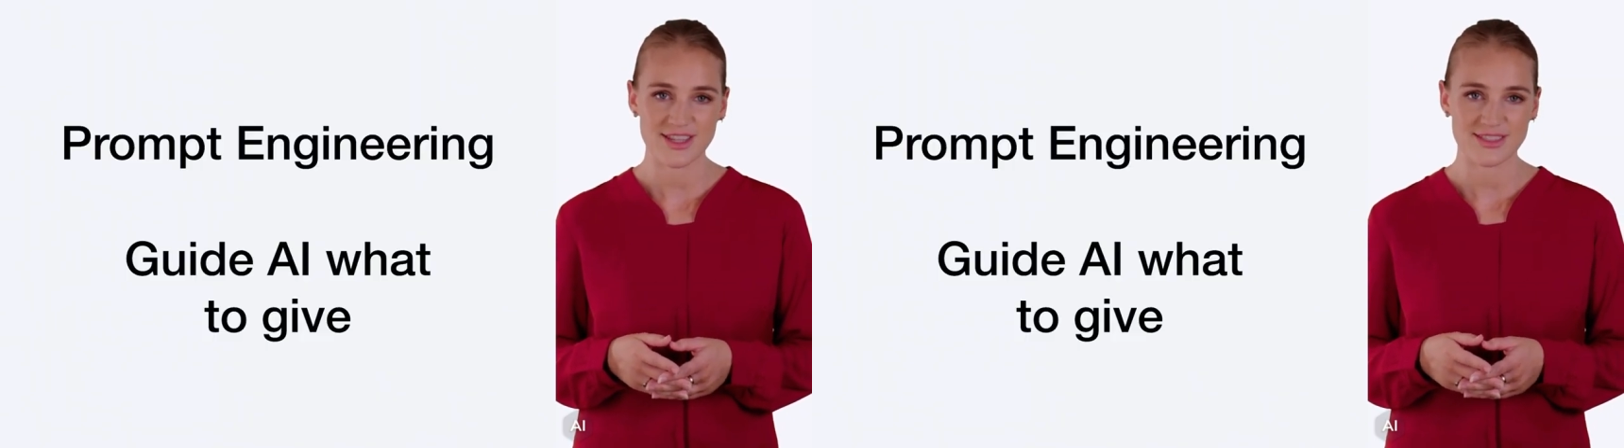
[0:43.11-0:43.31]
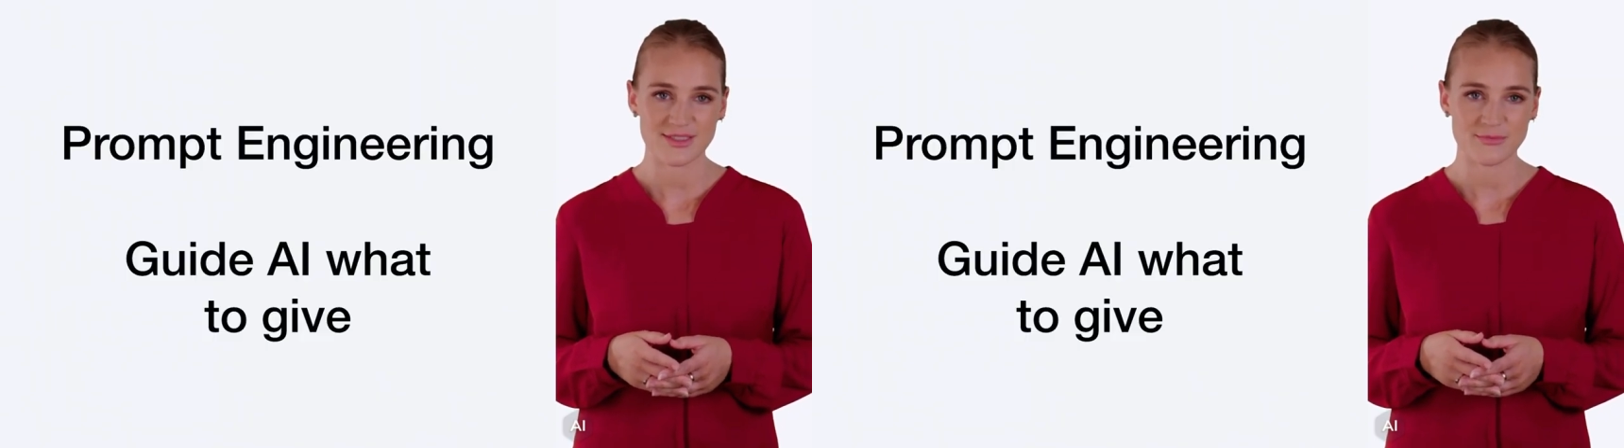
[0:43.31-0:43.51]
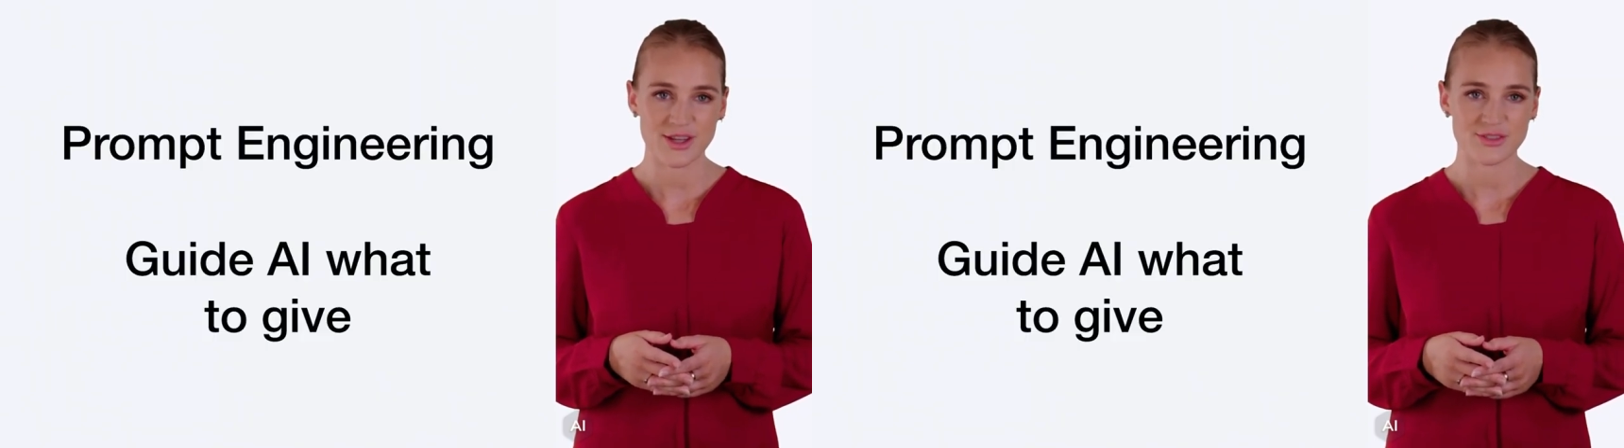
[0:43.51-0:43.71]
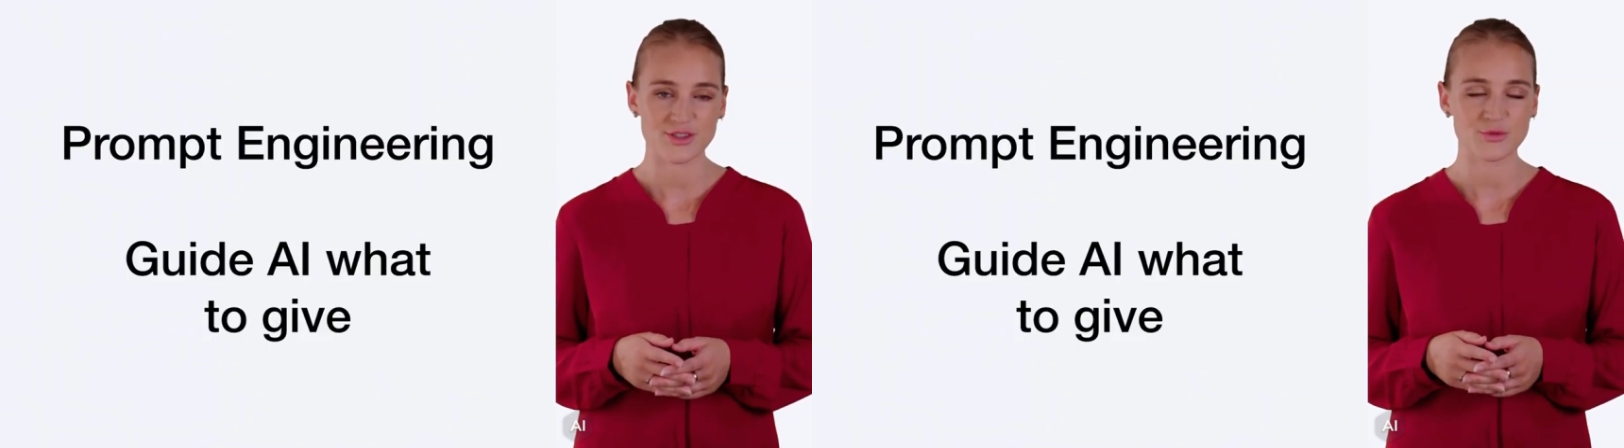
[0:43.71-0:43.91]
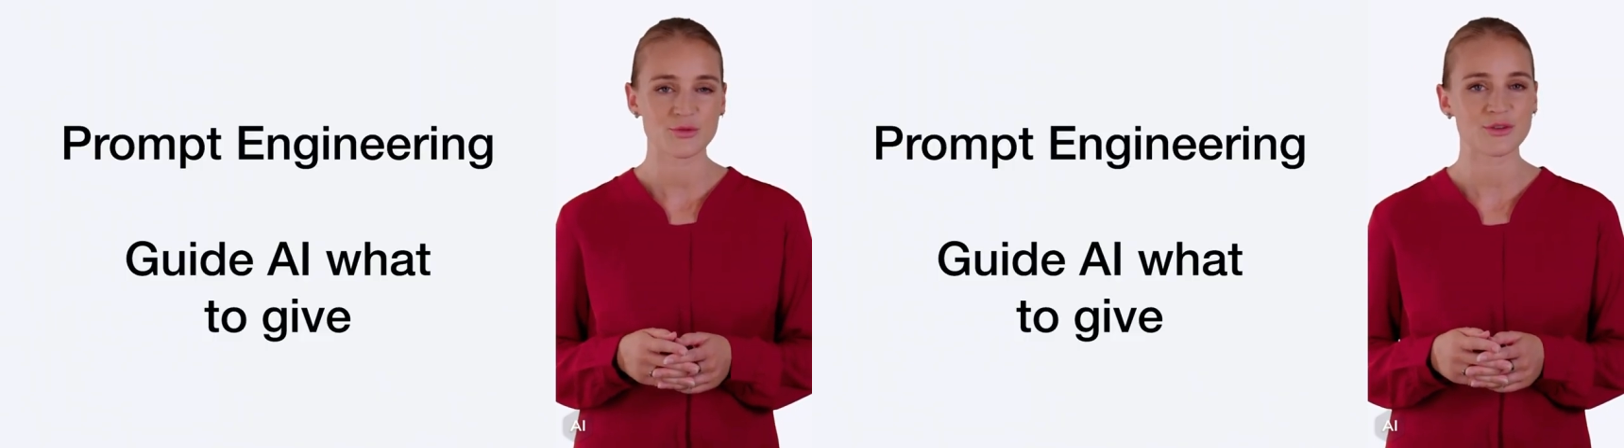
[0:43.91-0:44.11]
It's a
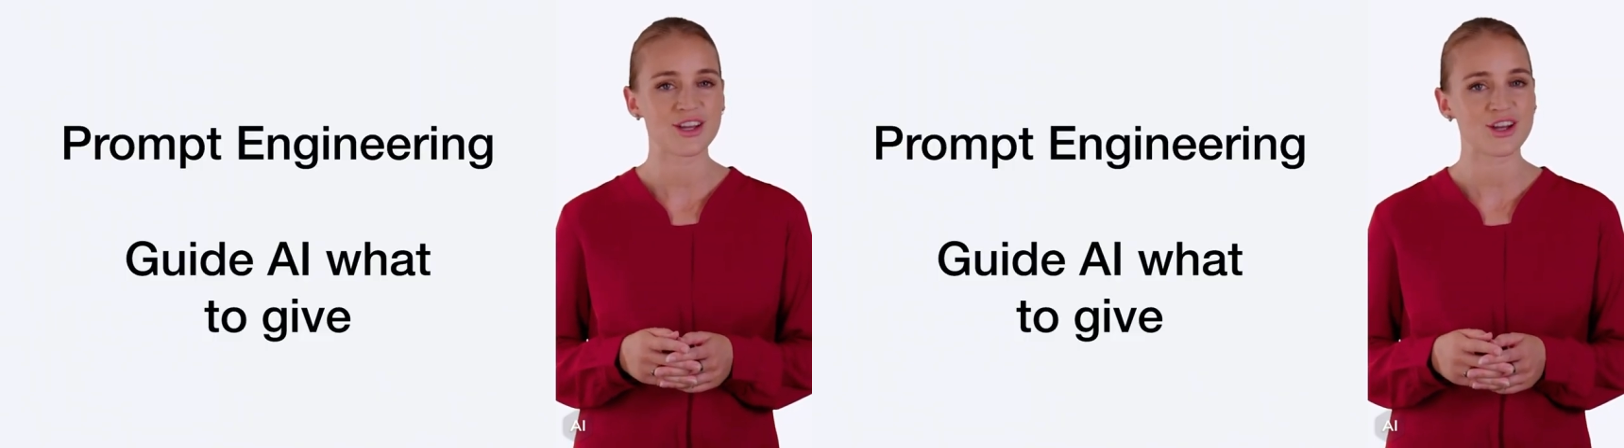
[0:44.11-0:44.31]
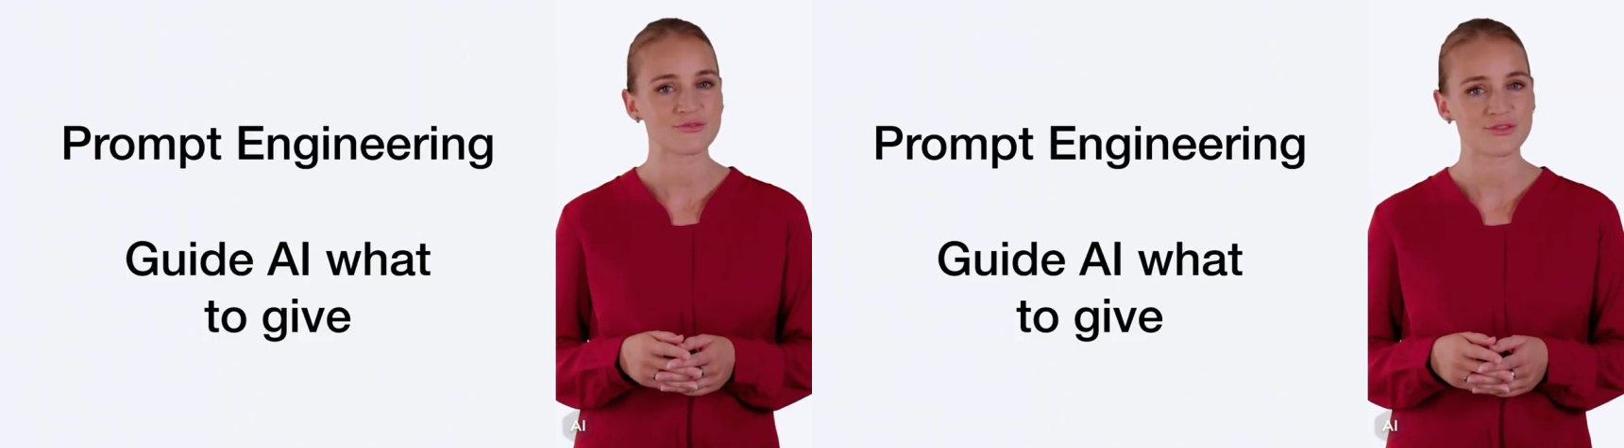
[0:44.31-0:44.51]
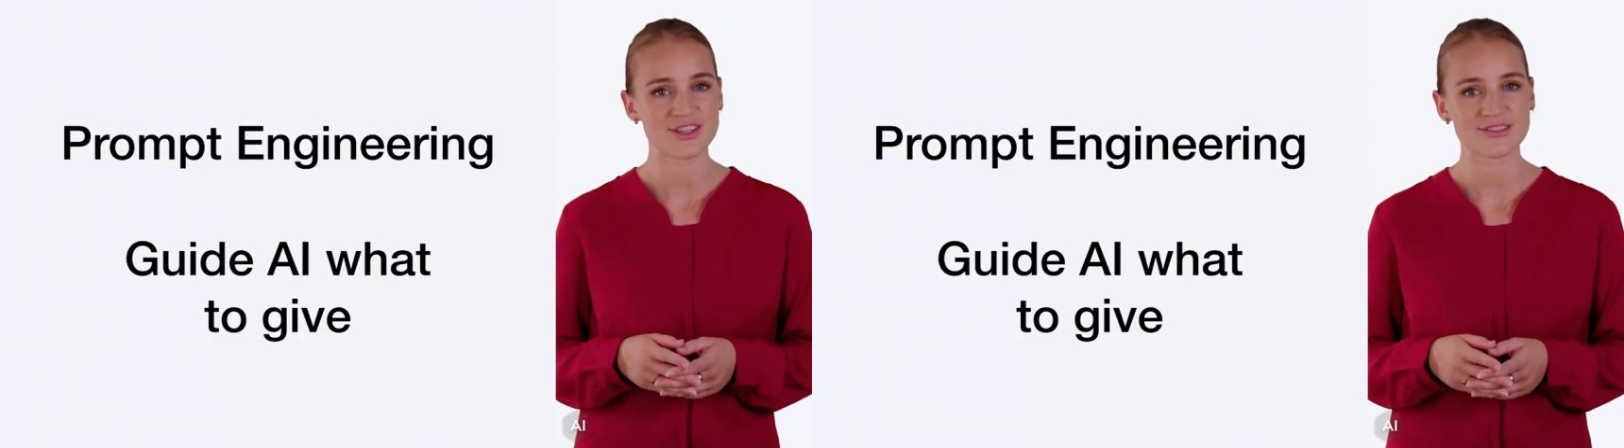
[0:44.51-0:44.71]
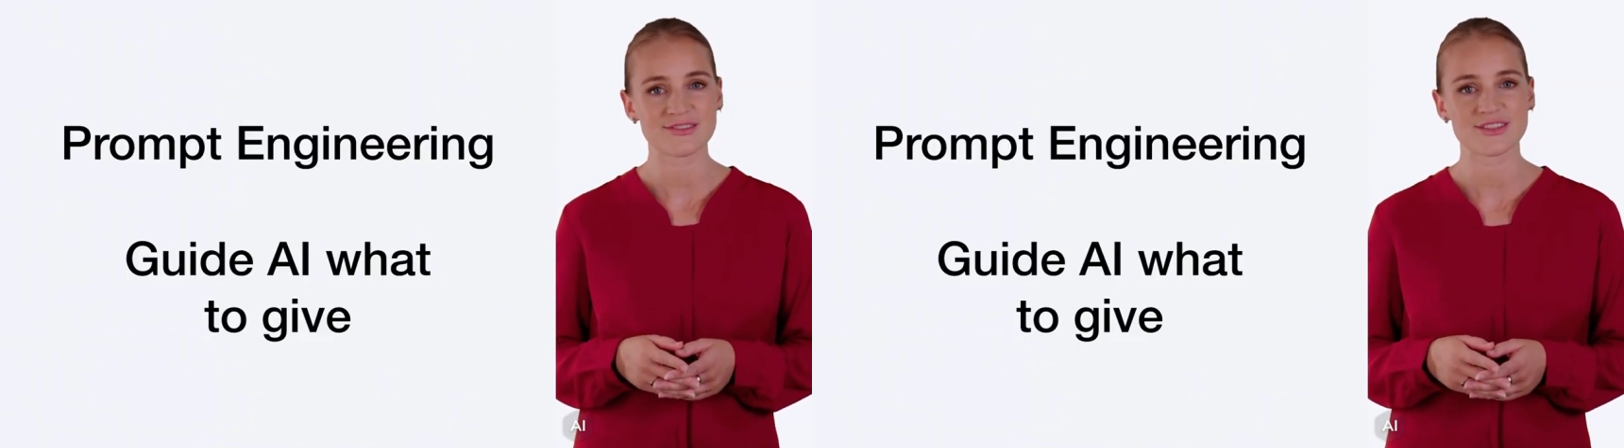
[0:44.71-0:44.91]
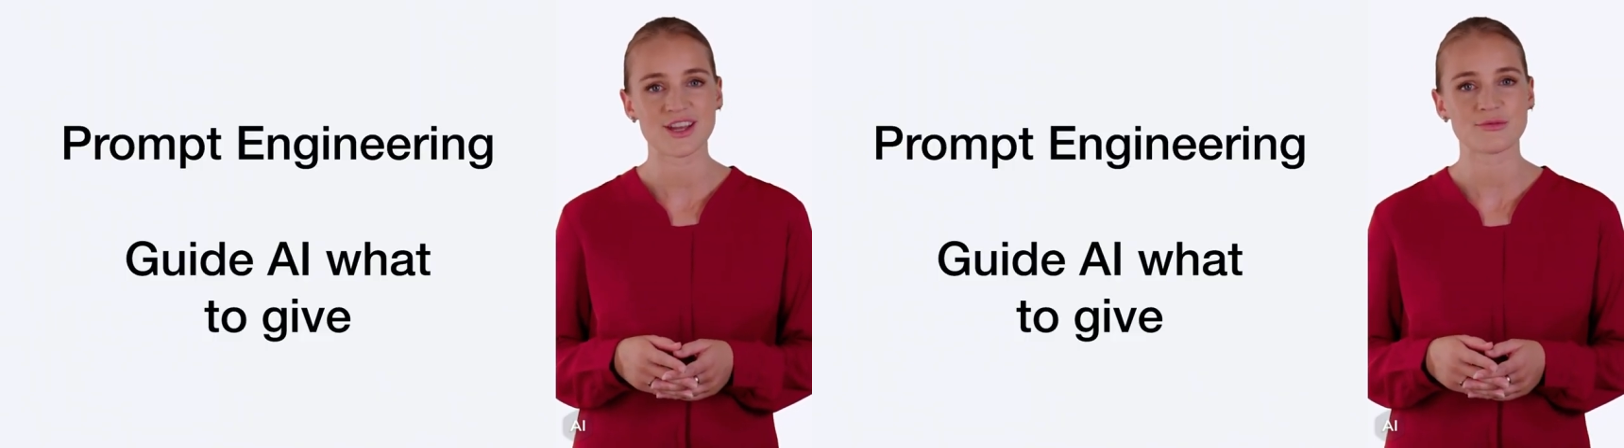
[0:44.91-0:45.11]
method where we carefully
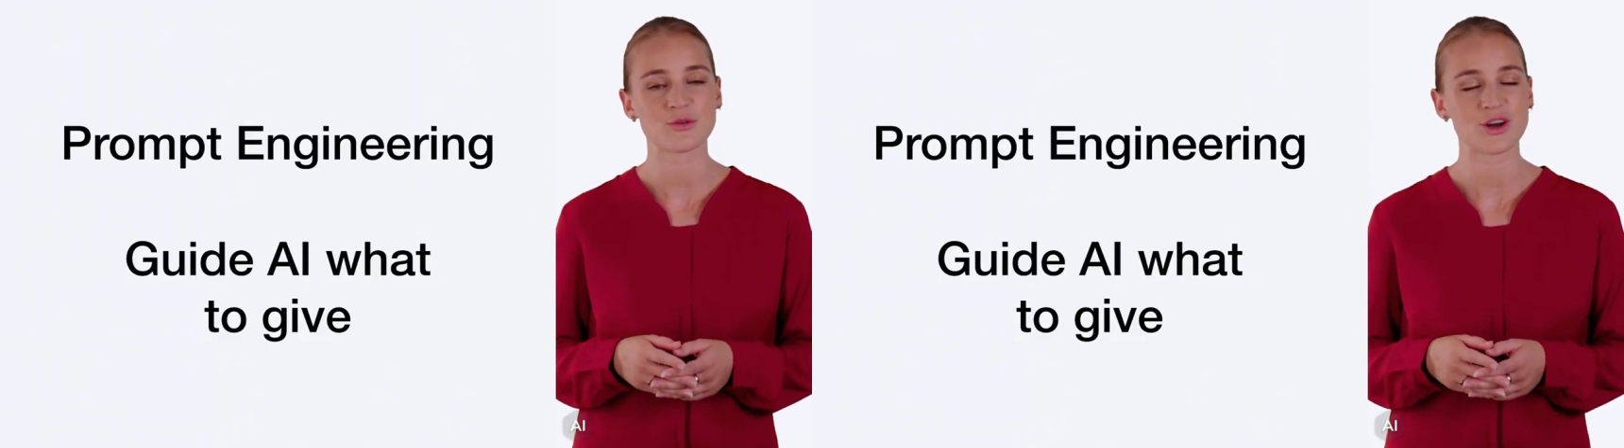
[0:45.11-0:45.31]
design